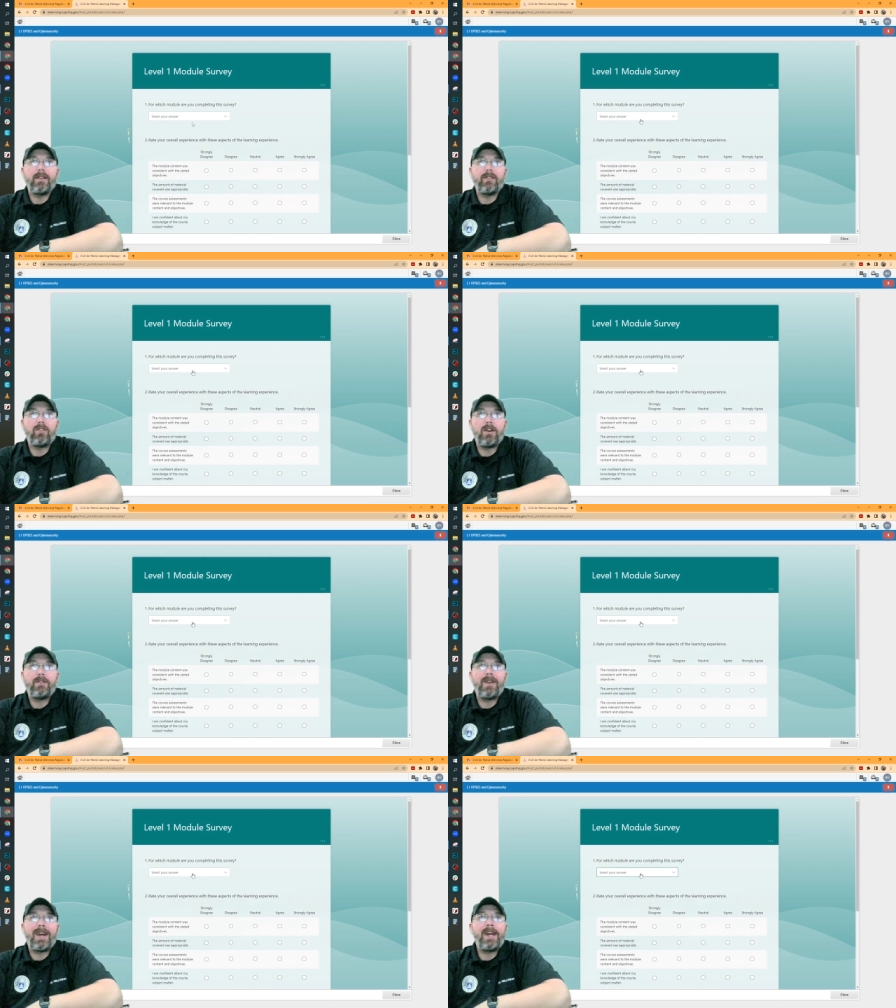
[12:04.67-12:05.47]
the
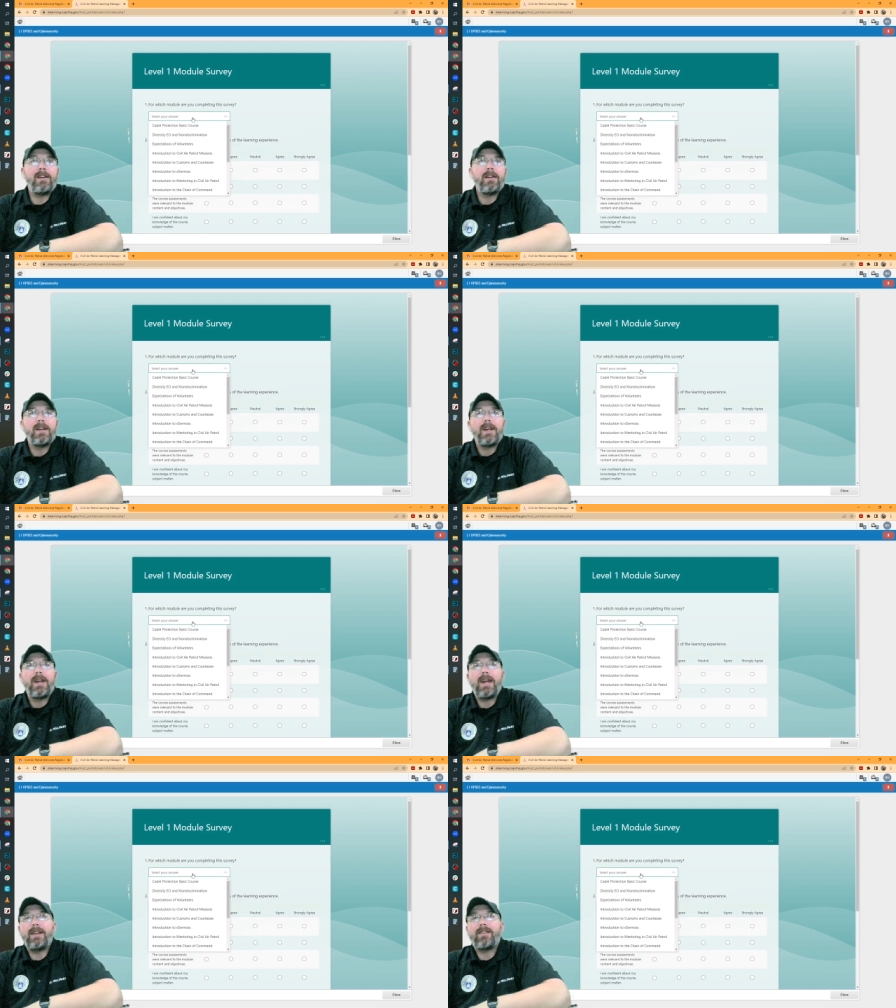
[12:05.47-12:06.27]
survey,
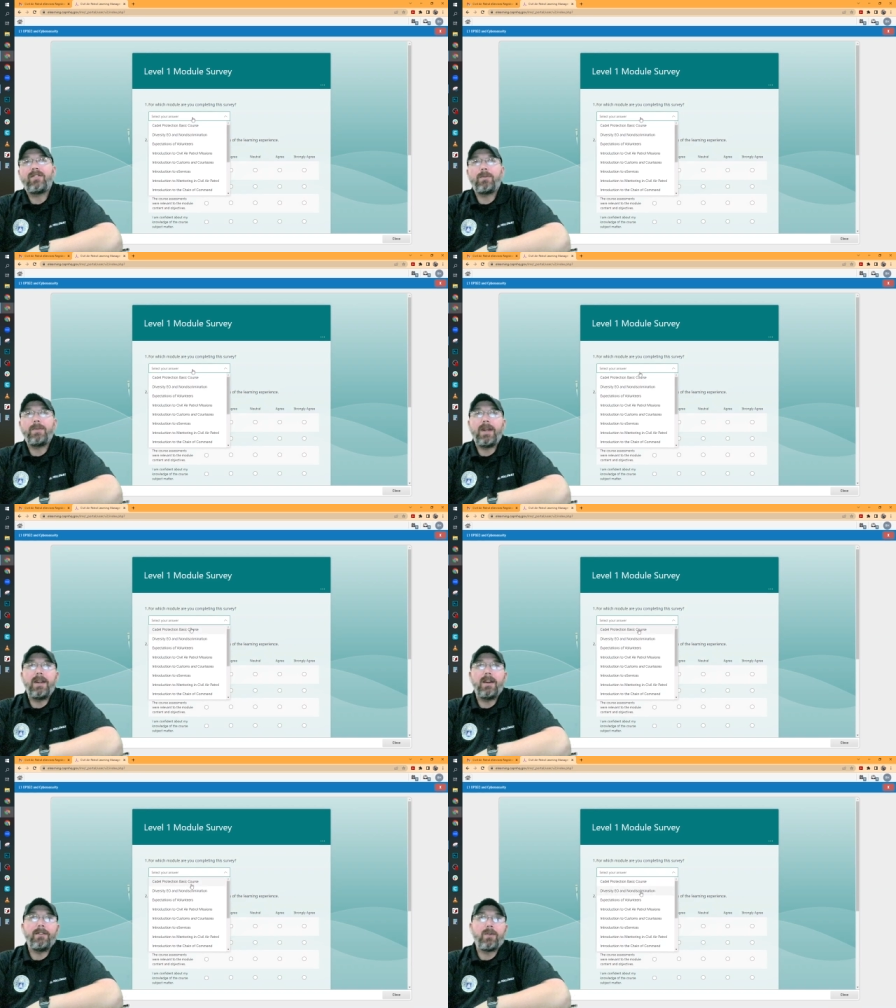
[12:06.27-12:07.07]
and this will
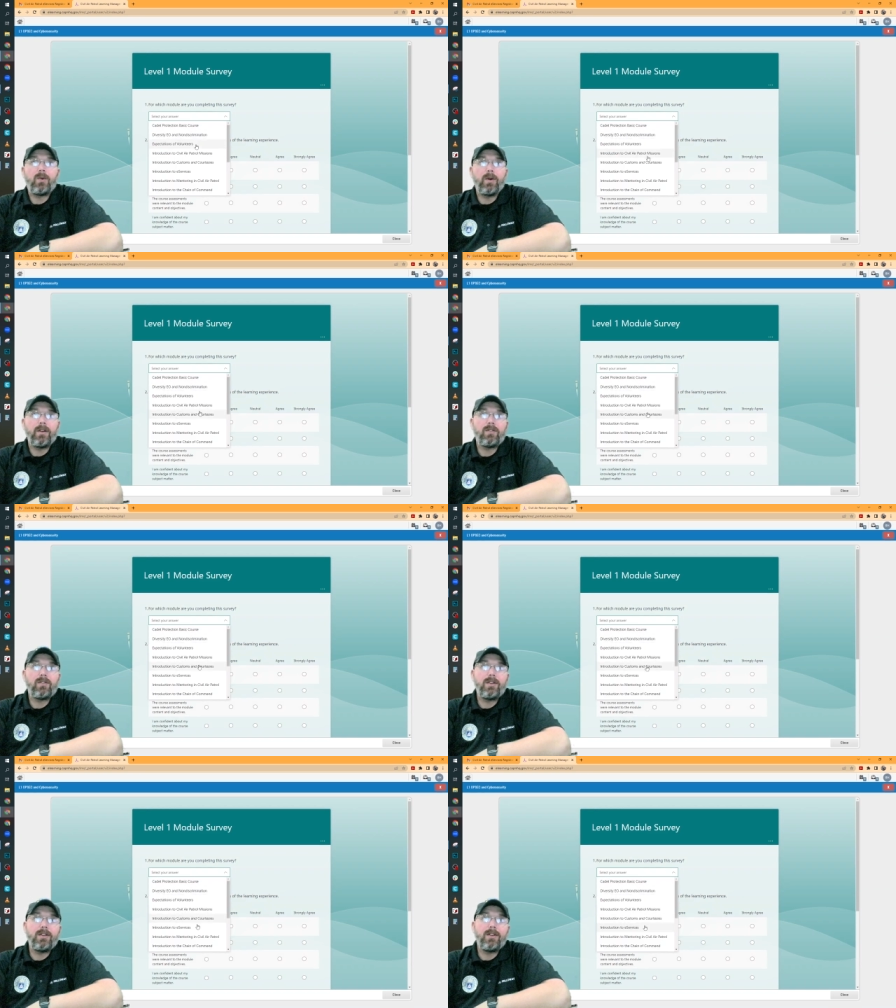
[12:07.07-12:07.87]
be, of
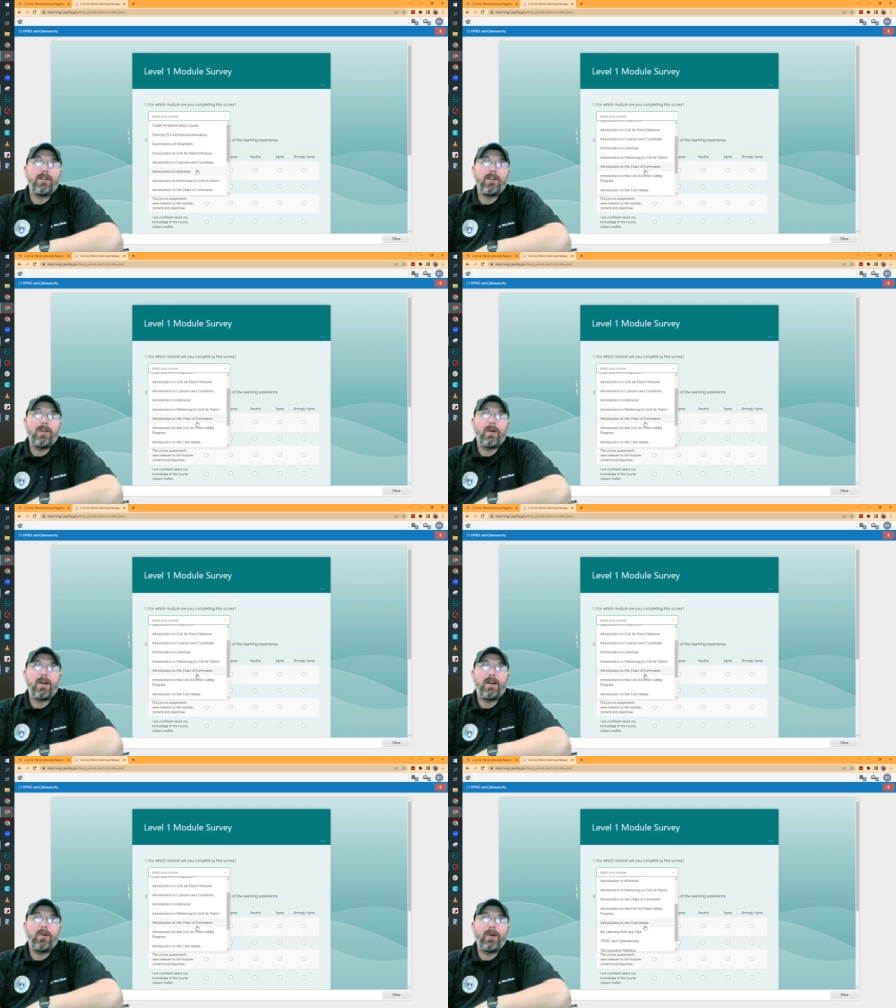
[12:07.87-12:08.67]
course,
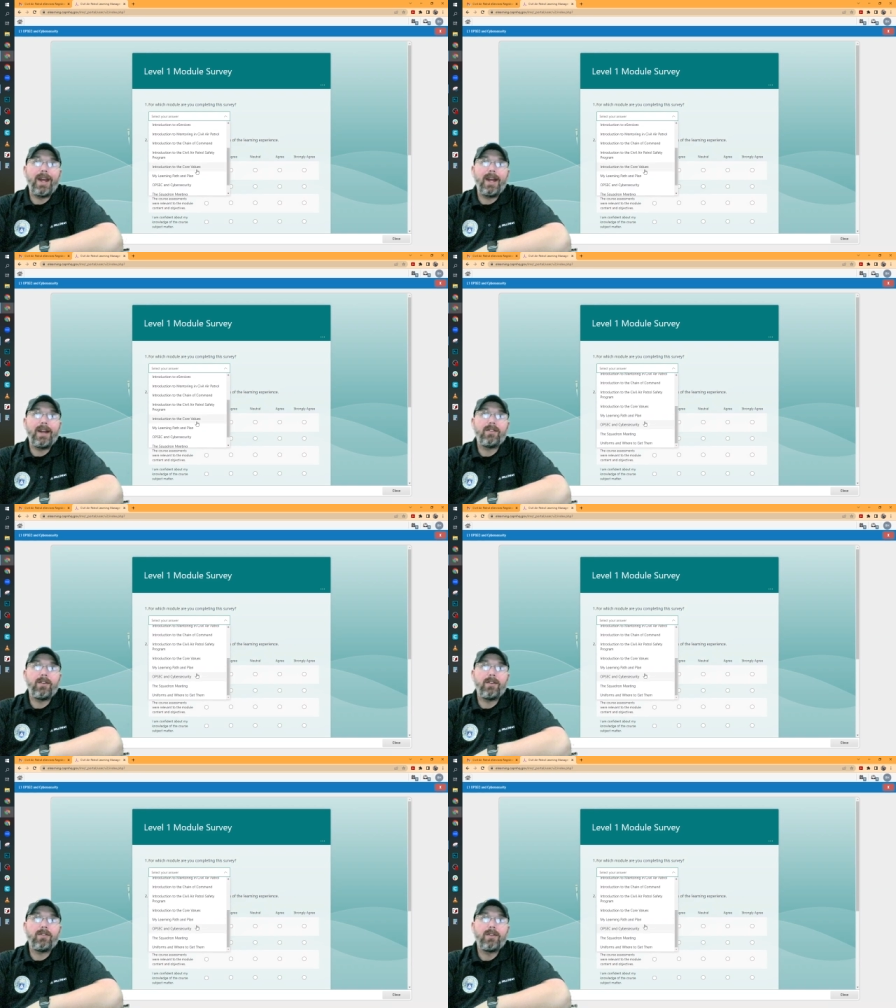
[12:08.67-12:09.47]
your own
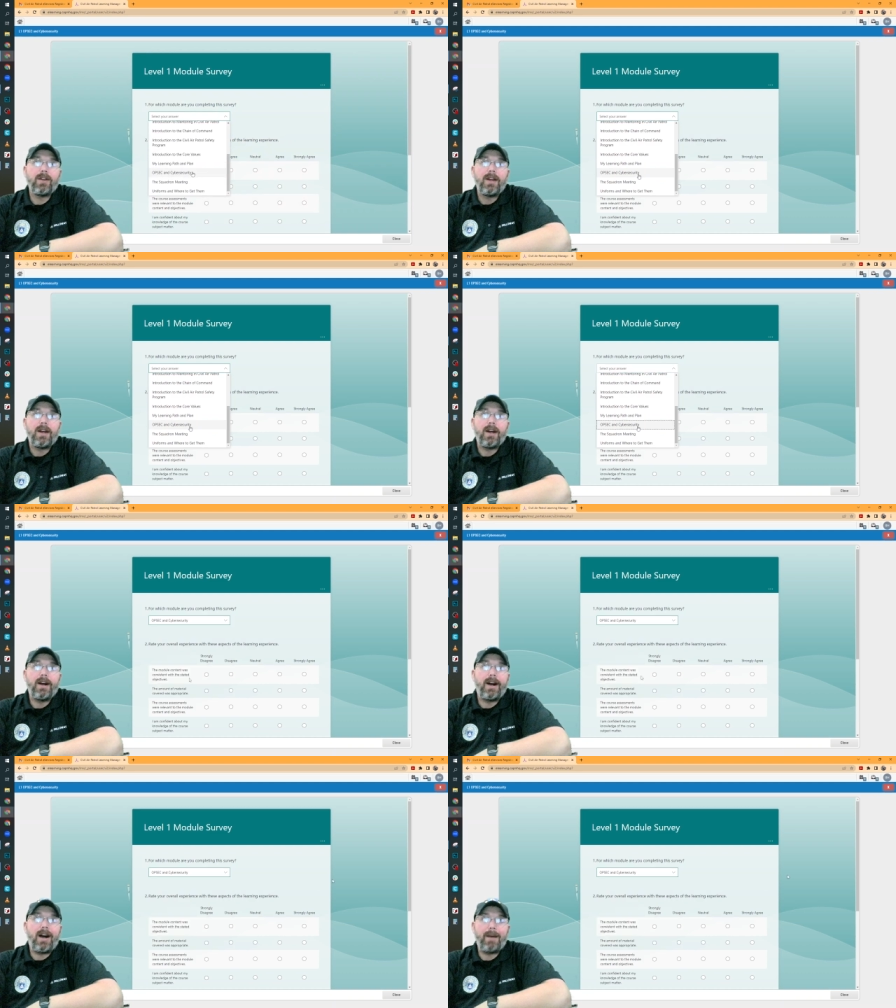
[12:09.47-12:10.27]
answers.
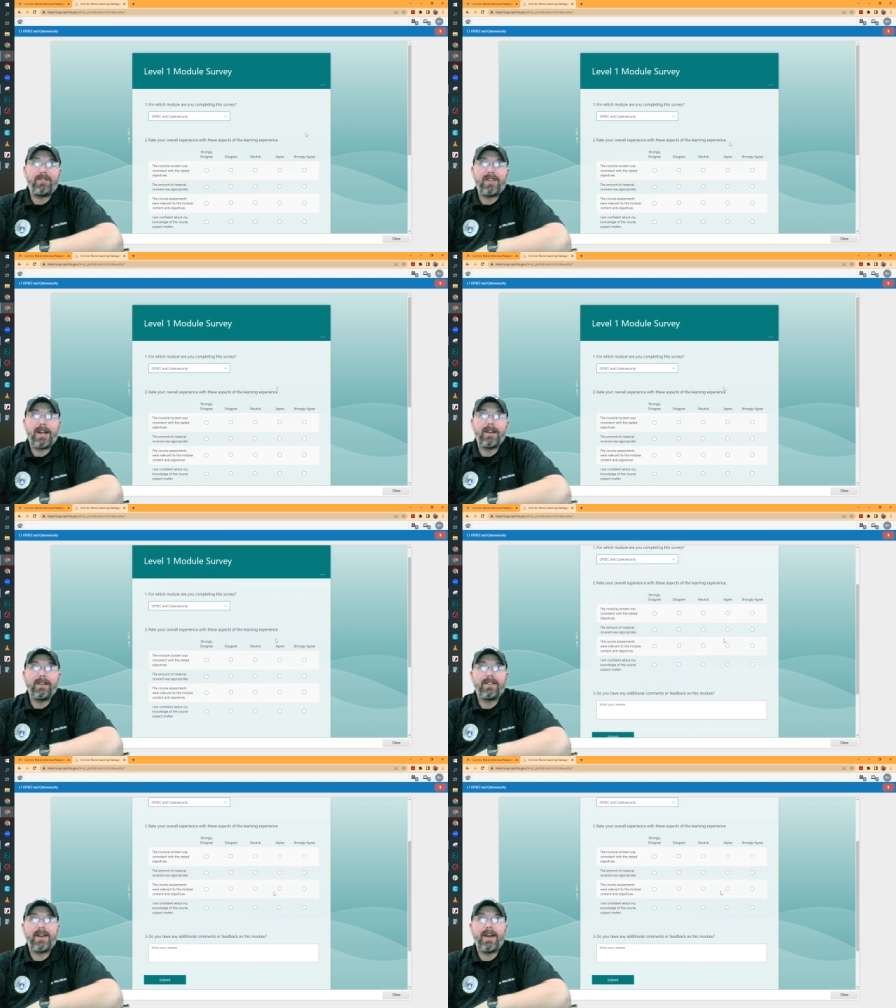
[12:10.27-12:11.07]
Uh, OPSEC
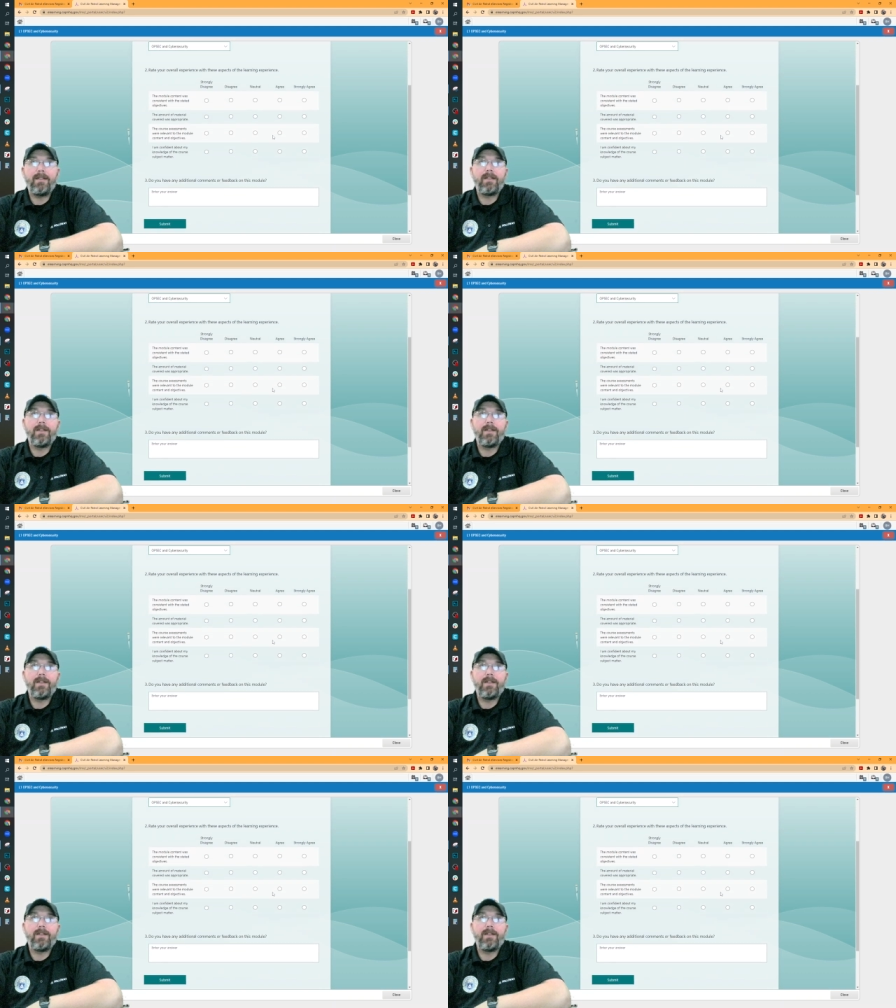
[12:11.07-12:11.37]
and Cyber